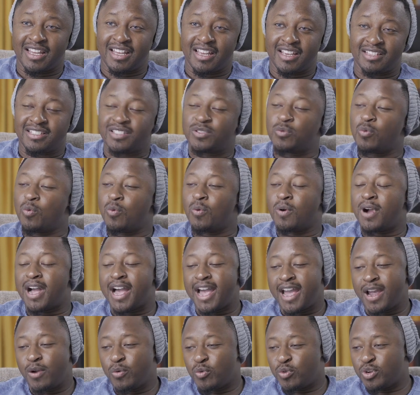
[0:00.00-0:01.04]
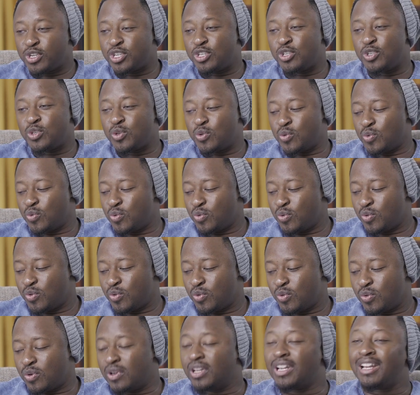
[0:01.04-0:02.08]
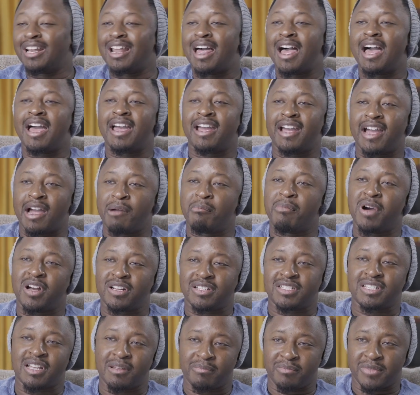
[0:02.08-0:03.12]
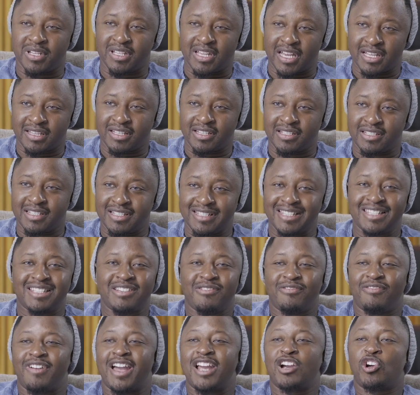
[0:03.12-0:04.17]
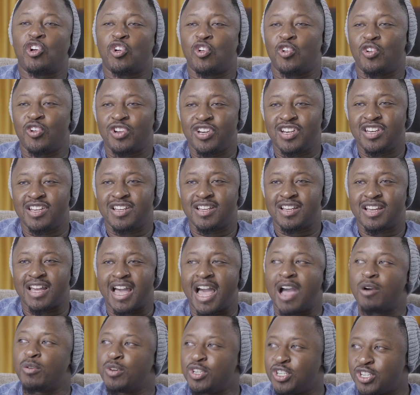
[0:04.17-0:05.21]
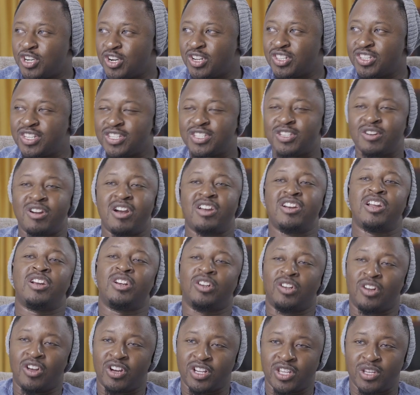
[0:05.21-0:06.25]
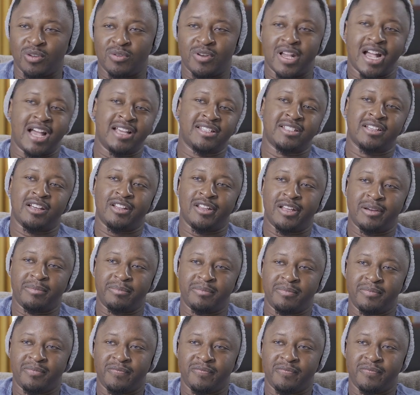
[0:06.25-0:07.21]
He says, why would you lie about something like this? He says, if I could, I would turn this around and lock you guys all up.